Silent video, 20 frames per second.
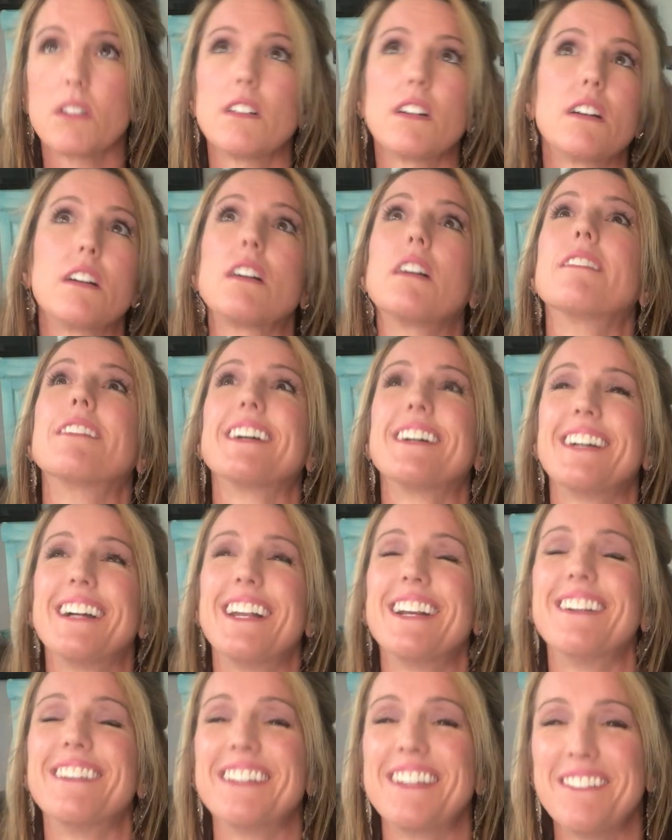
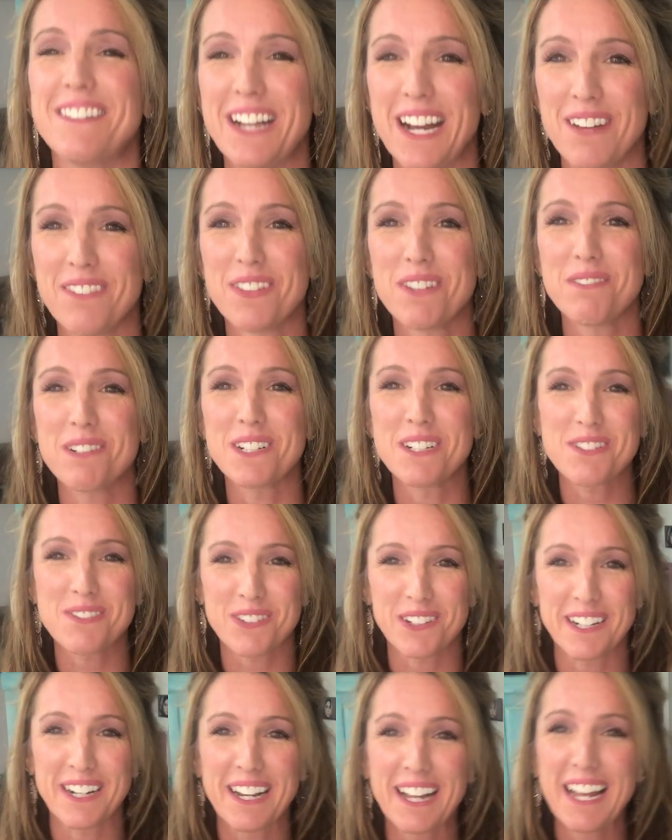don't even have the words
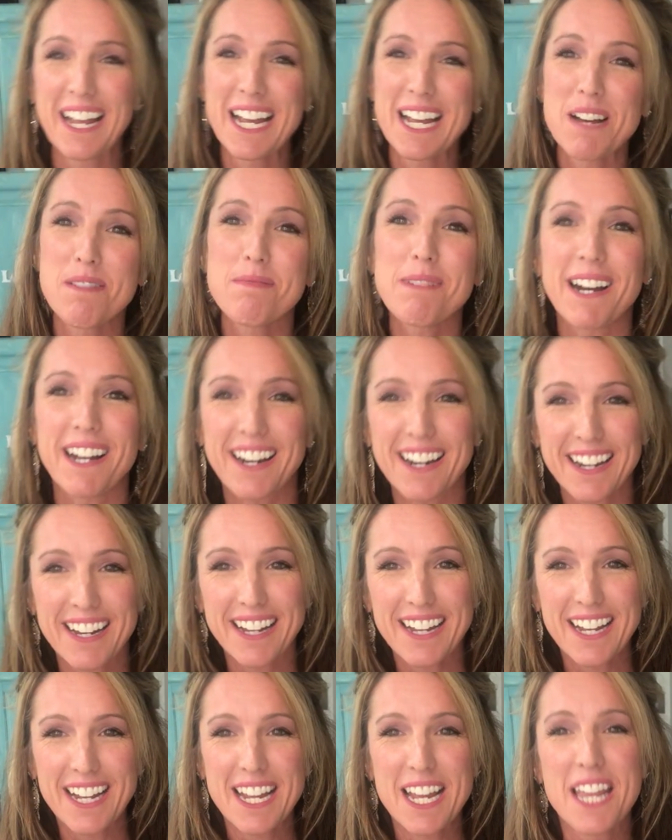for it. But
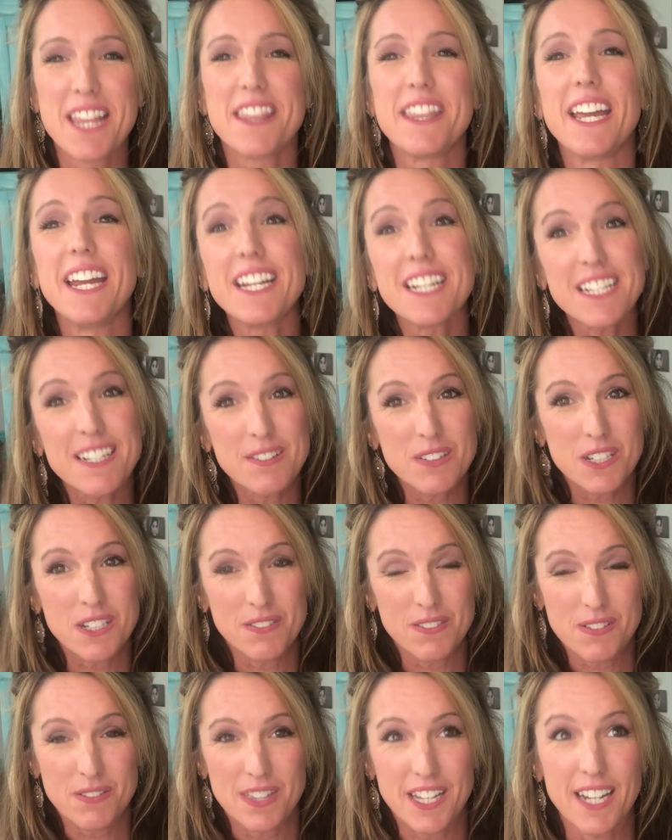
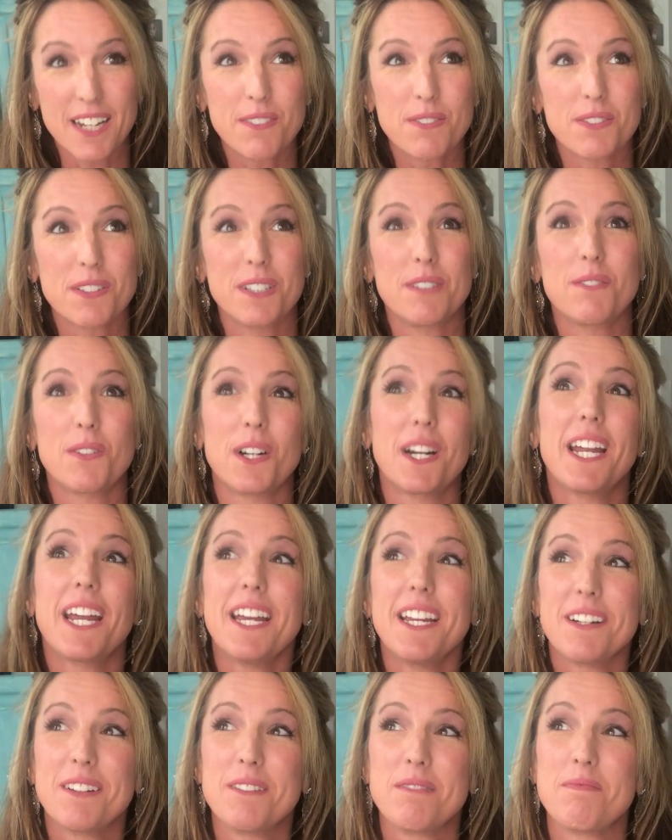thankfully for
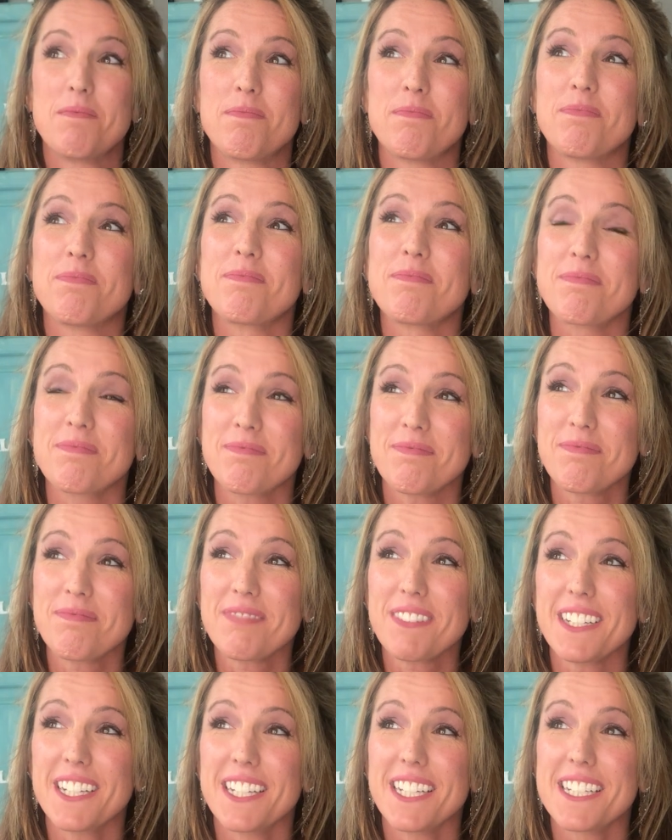him,
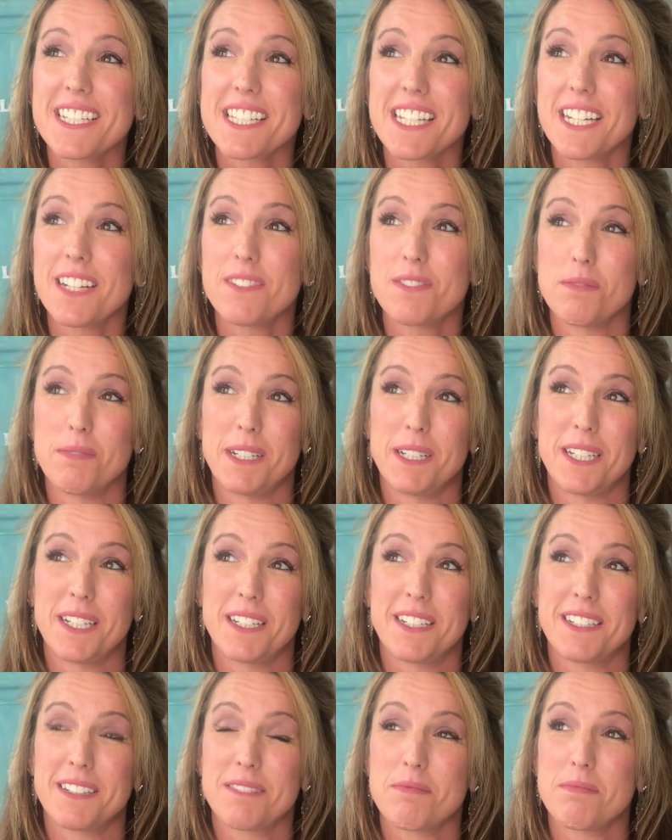he saved
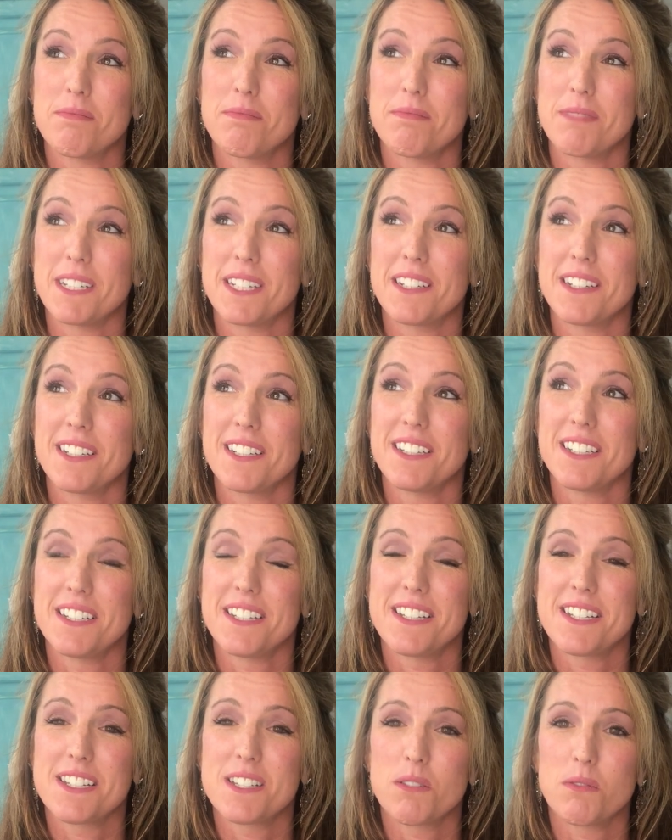me,
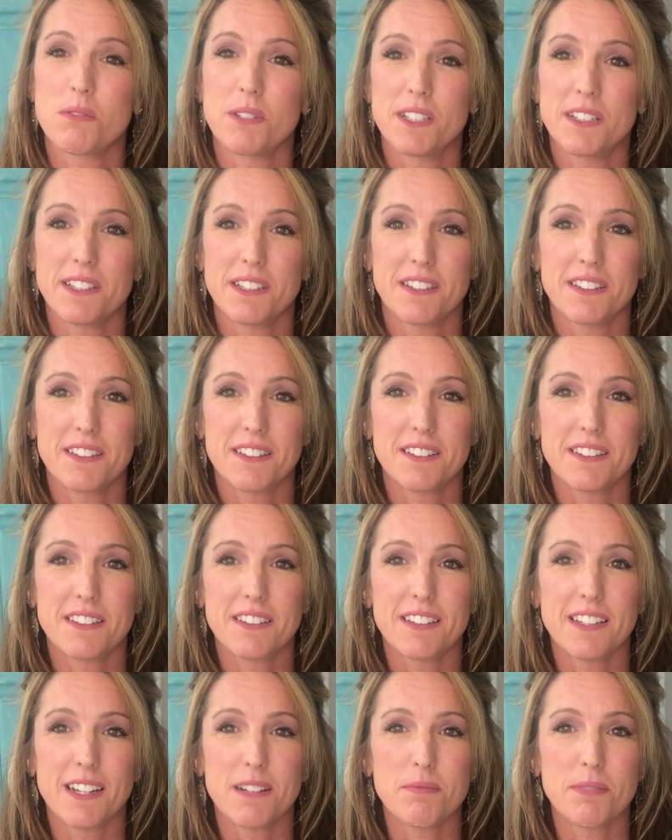because when
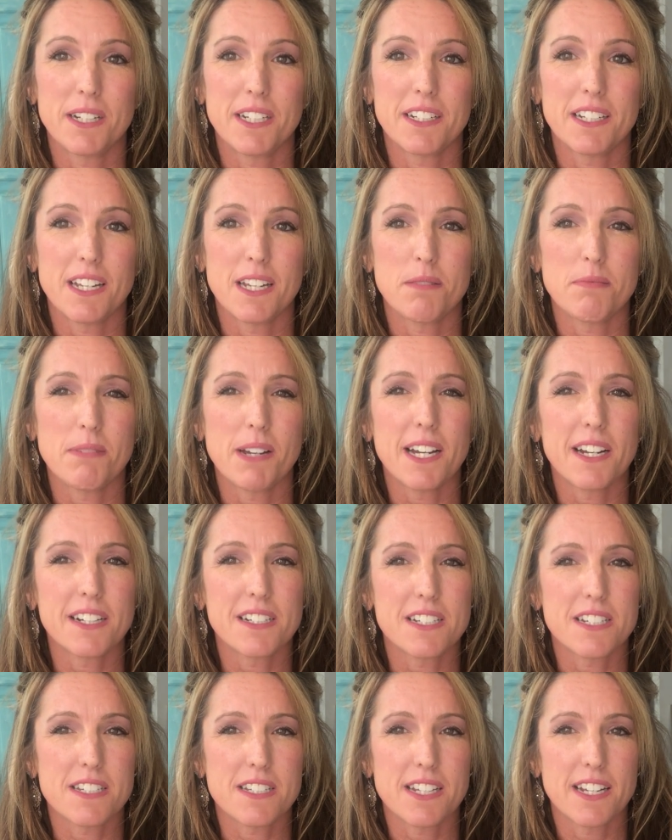that man came back
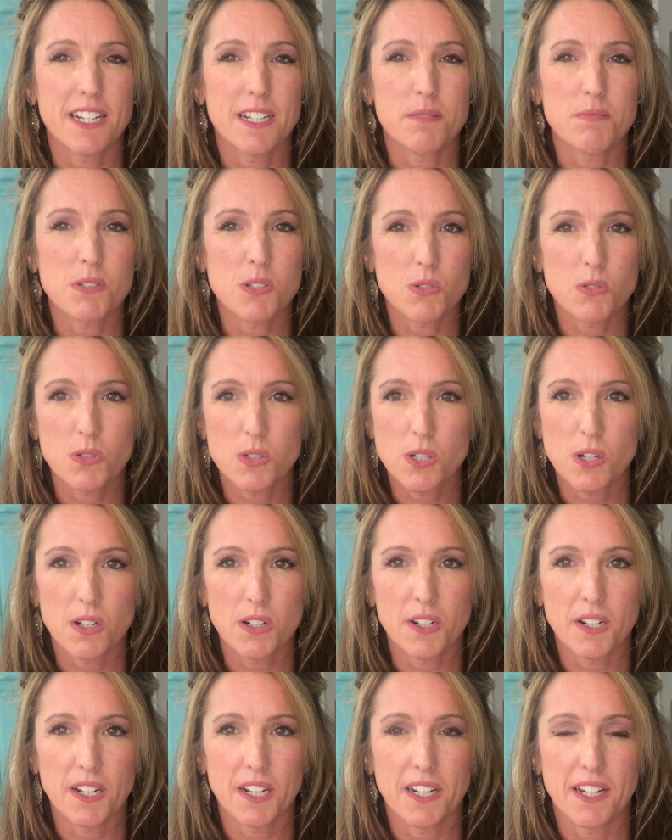to say, I'm so
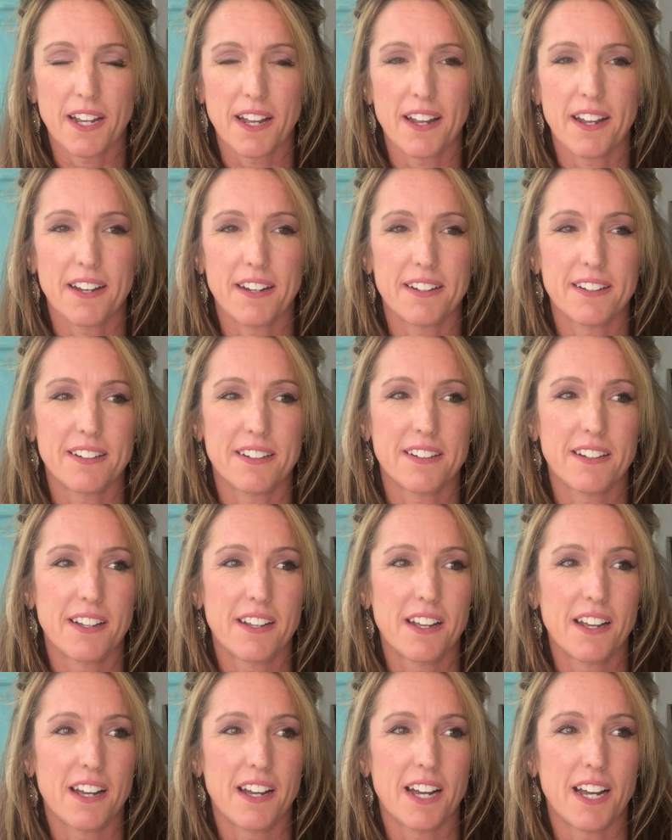sorry and
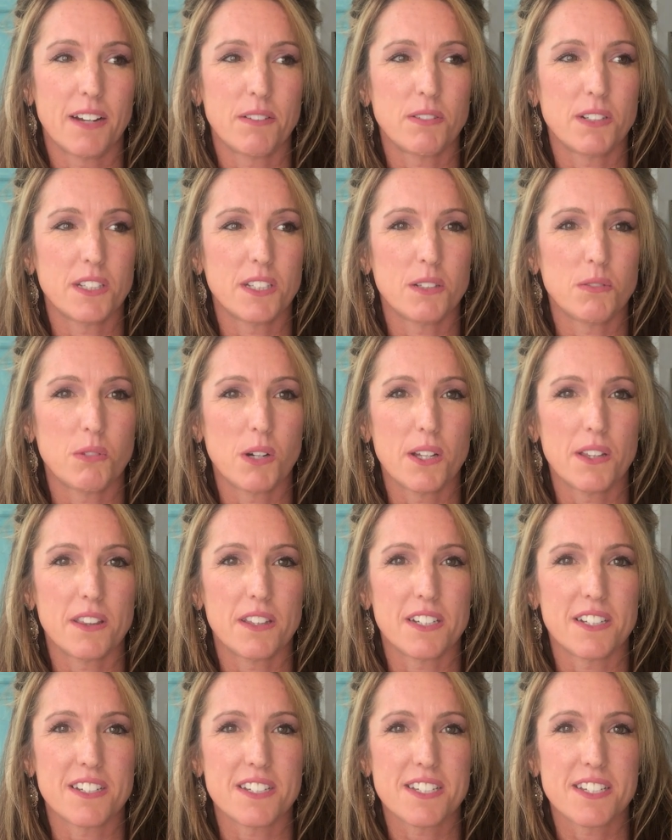I really want
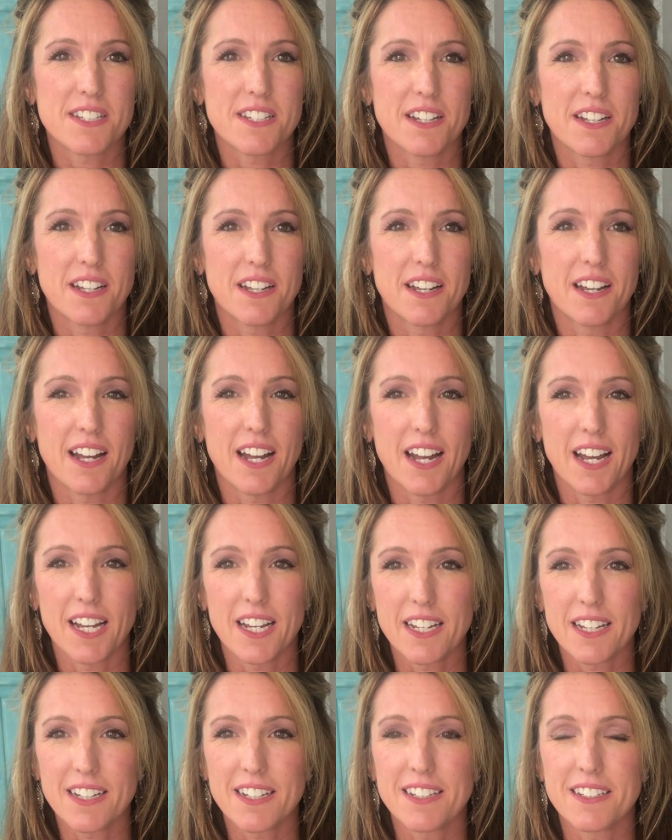this,
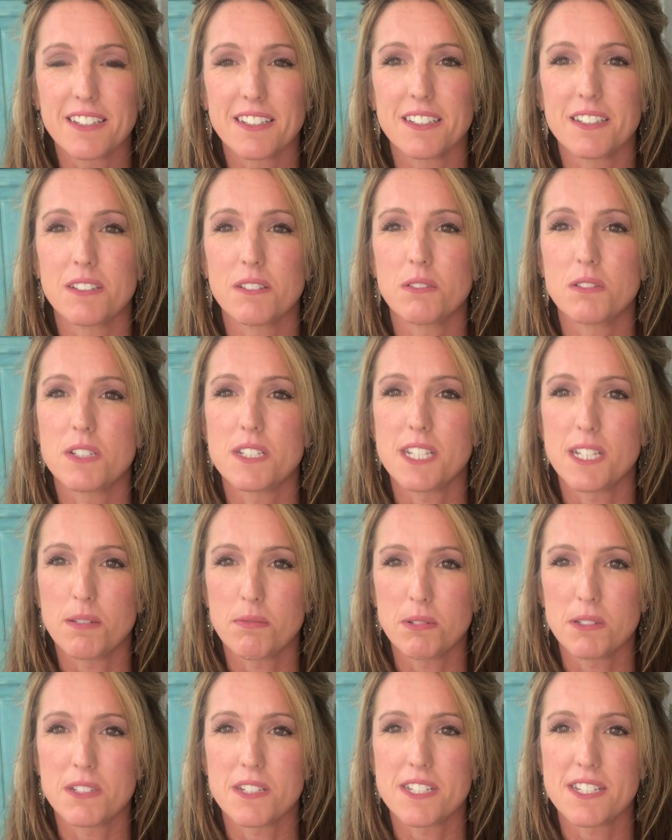I was
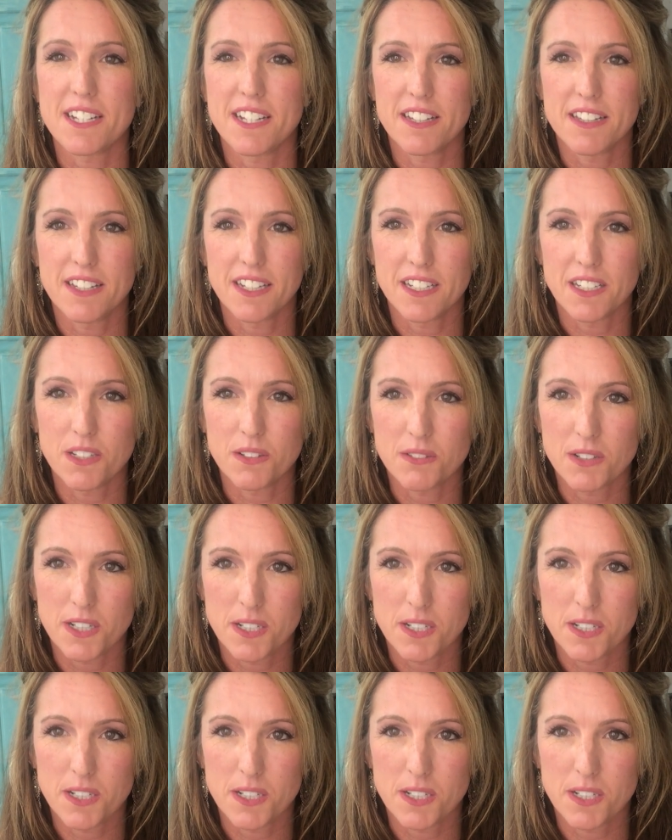able to say thank you